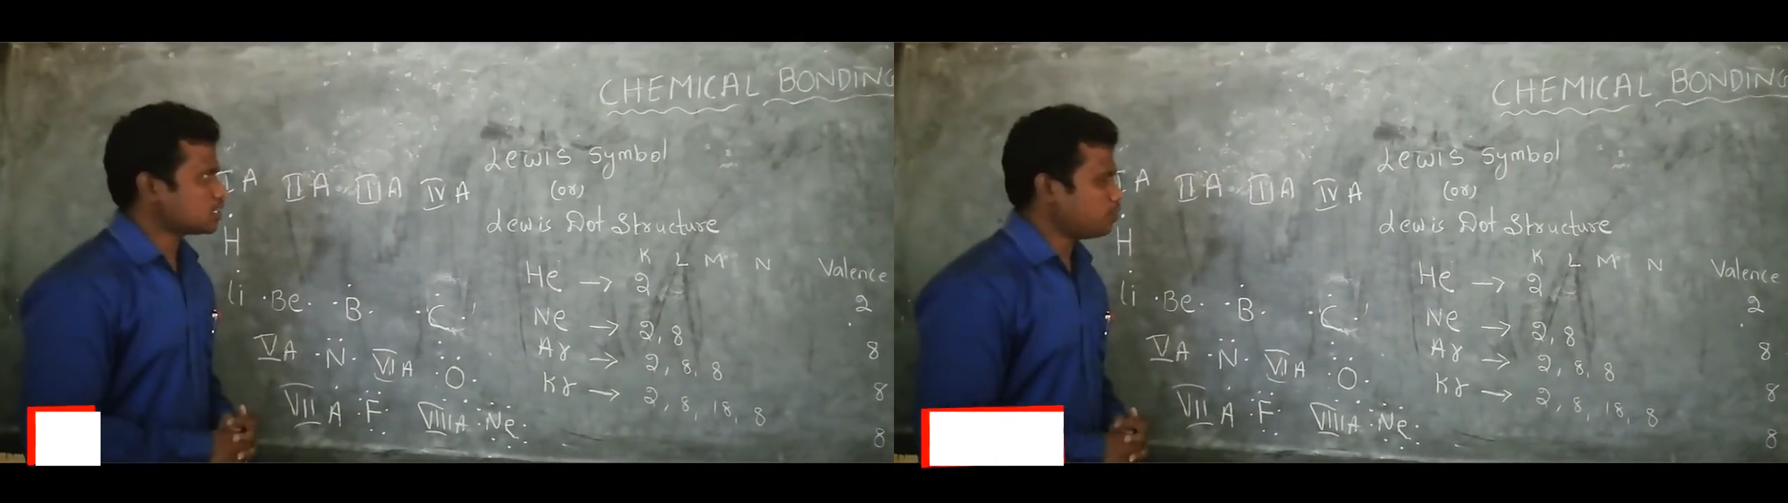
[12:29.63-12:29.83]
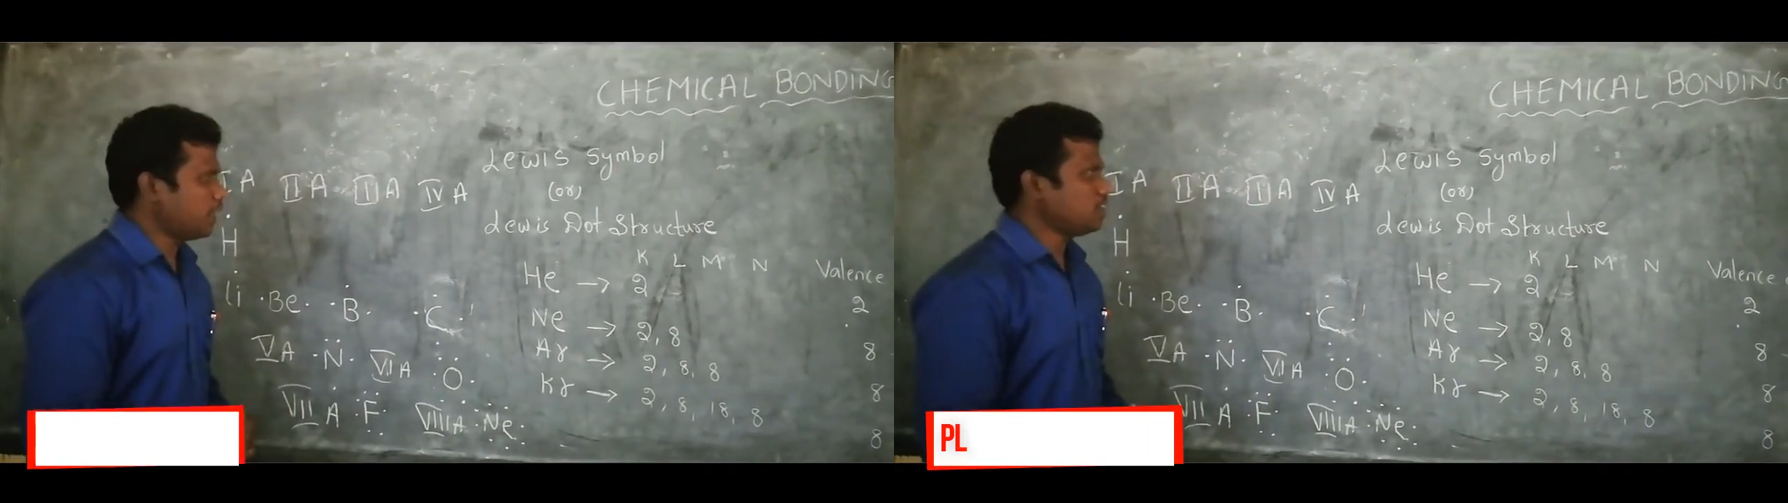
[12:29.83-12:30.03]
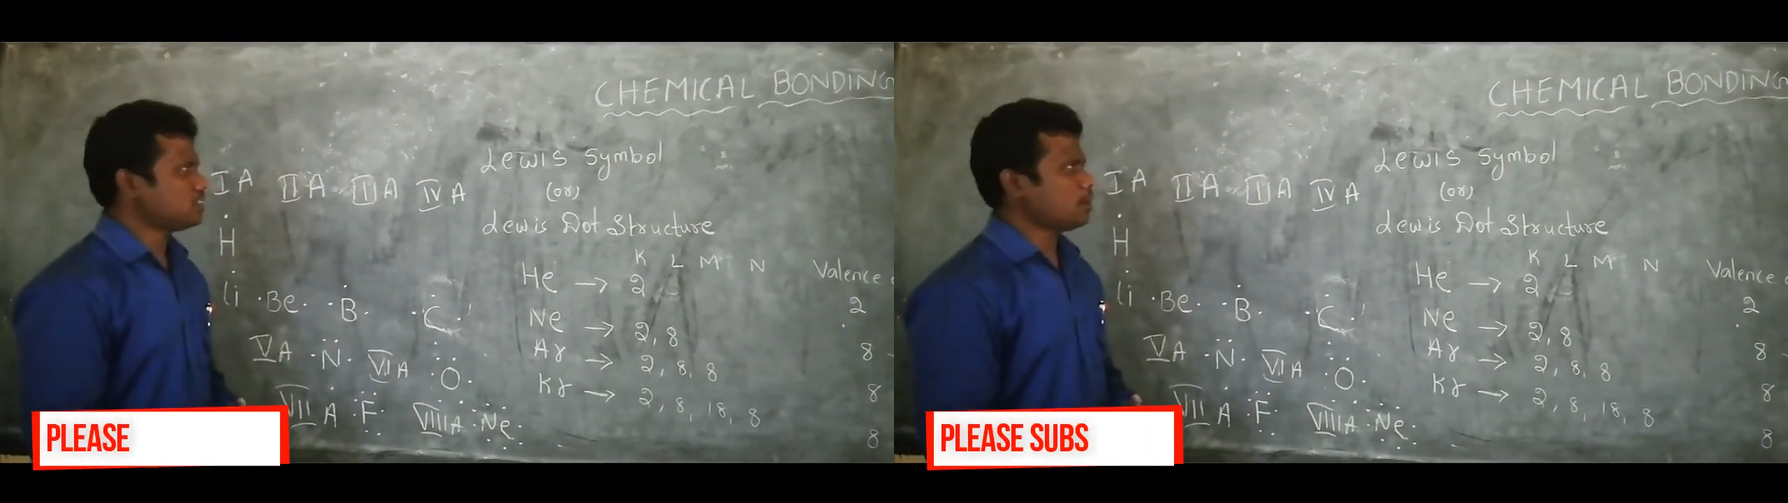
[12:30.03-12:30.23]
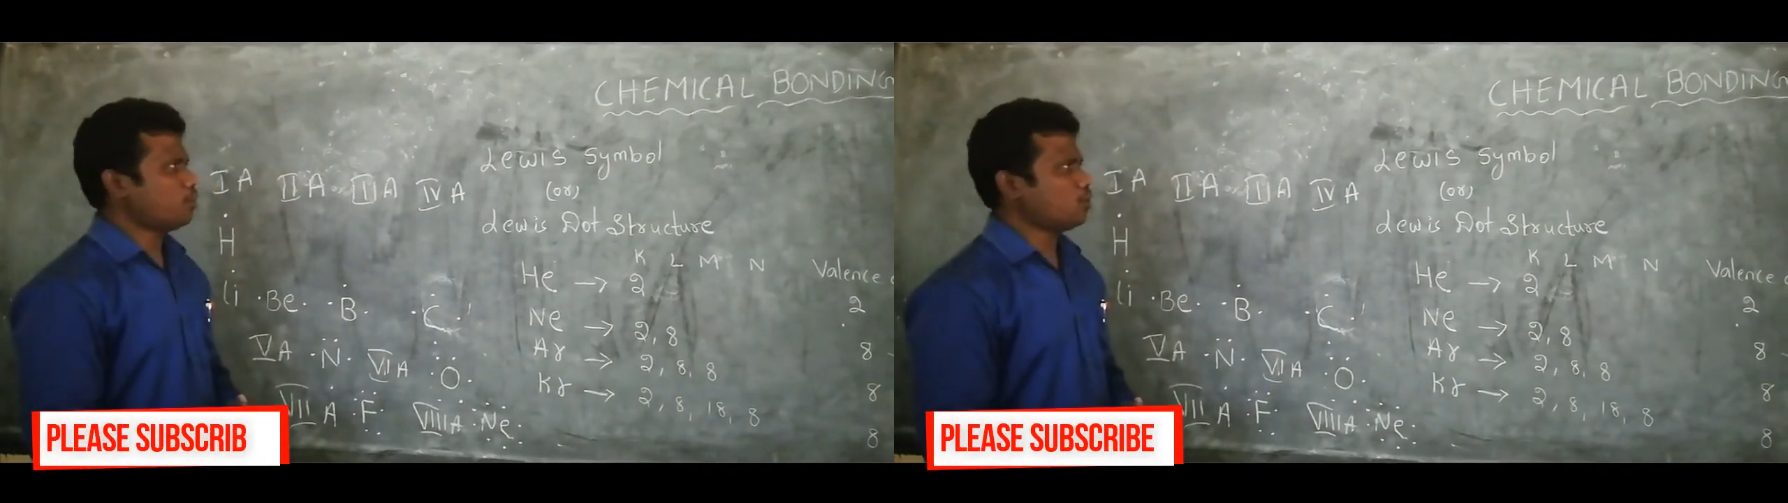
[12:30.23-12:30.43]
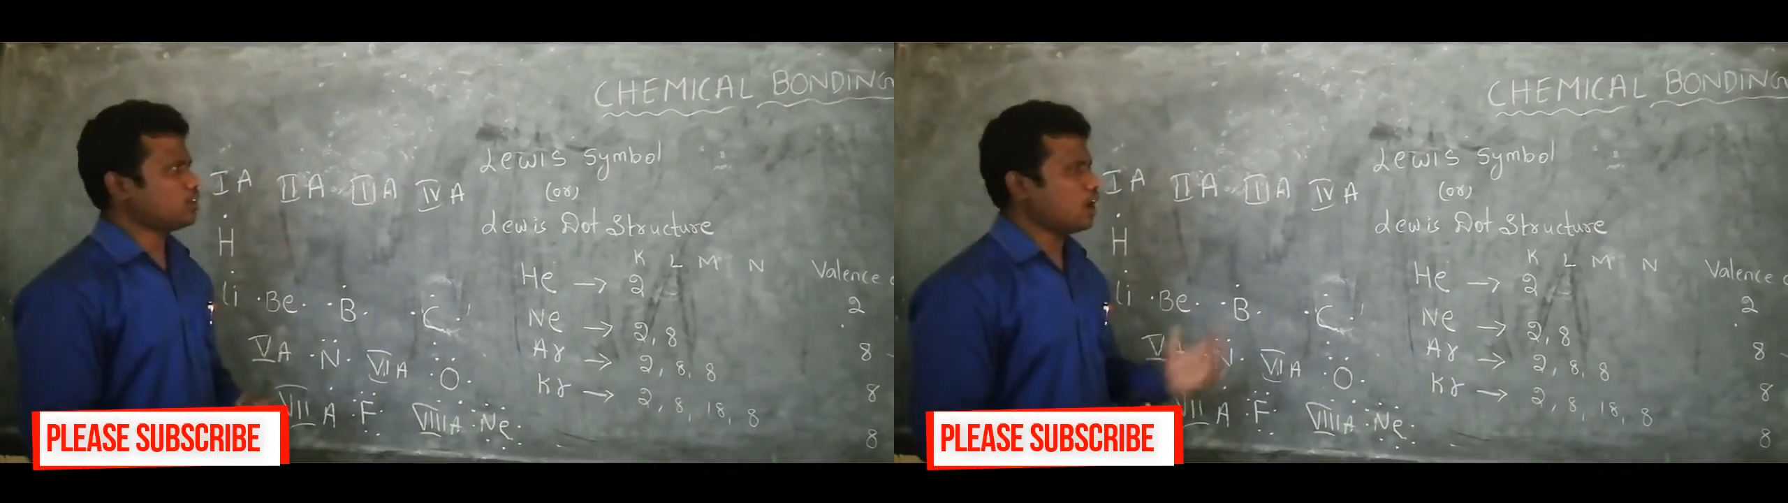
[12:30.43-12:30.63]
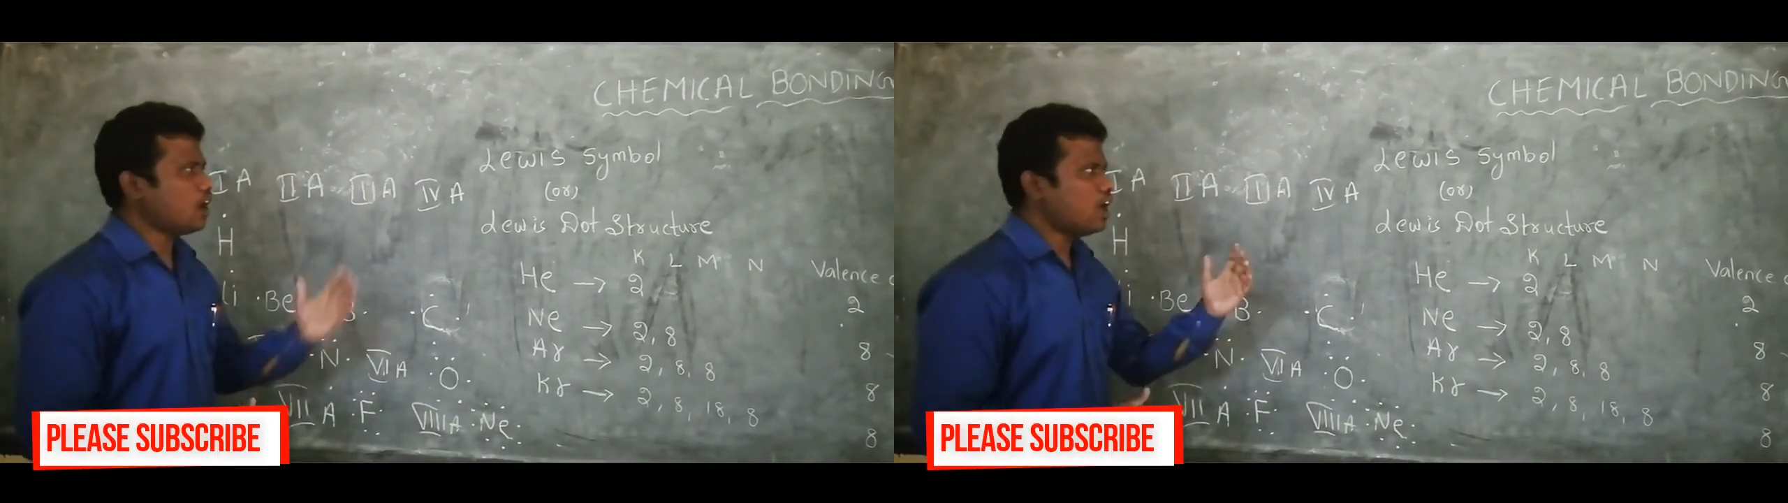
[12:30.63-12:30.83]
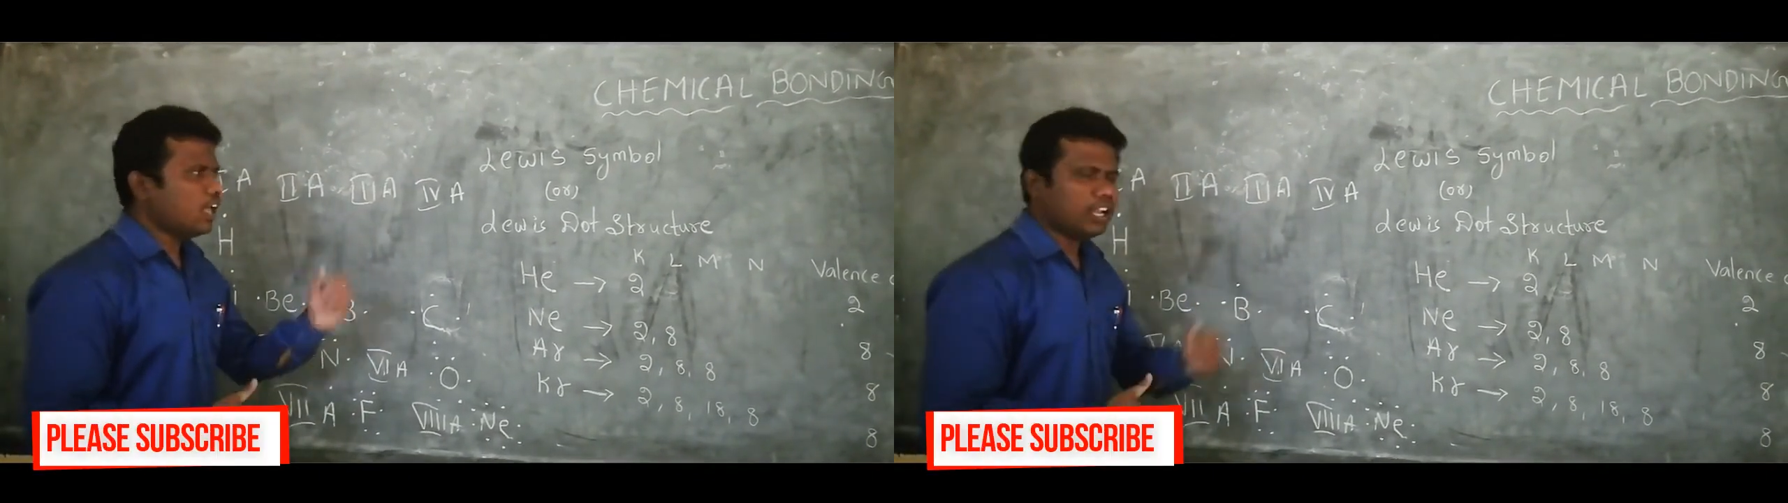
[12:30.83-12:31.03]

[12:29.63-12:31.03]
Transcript: explains about a